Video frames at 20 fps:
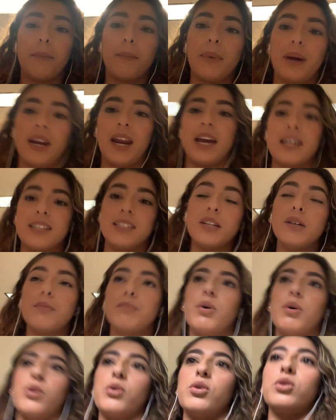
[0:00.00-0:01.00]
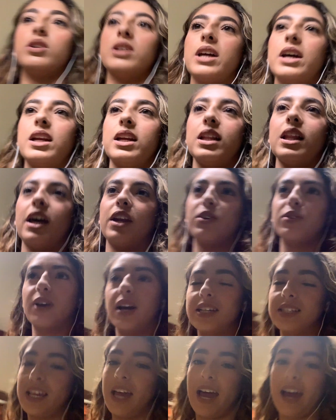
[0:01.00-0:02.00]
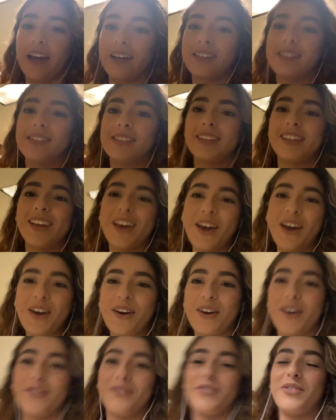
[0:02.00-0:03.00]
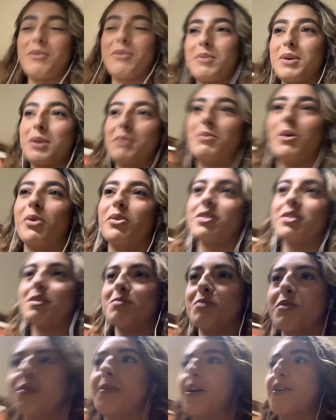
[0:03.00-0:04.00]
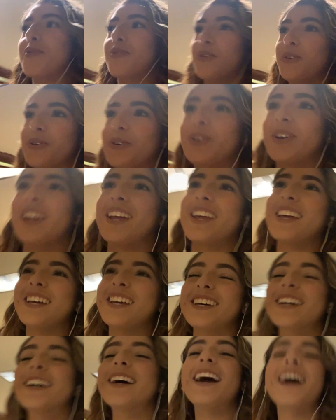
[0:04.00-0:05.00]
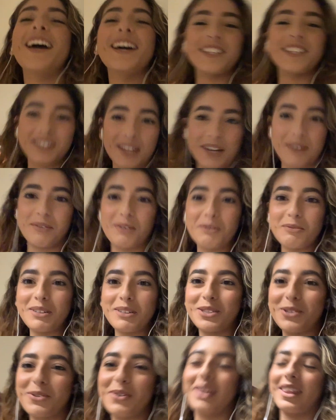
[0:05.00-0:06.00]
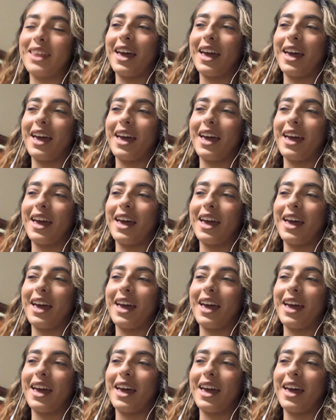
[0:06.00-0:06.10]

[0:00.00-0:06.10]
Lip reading: But I did a poll and a lot of you guys asked for me to post more about food. So I will be doing